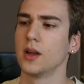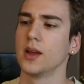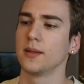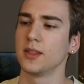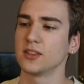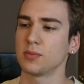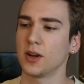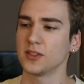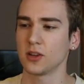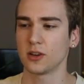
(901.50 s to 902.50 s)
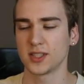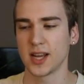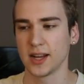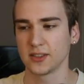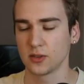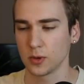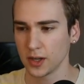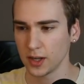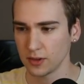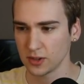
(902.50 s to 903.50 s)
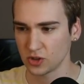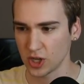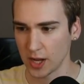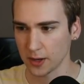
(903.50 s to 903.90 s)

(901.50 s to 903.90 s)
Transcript: This pawn's under attack, so we're going to give this check.